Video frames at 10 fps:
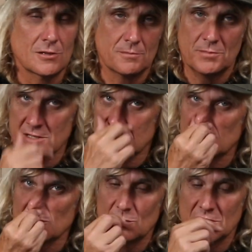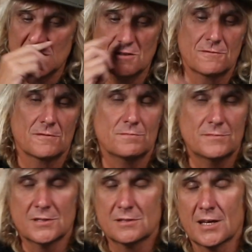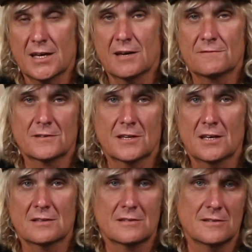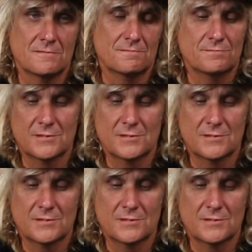a lot of bits still missing that they have to get, the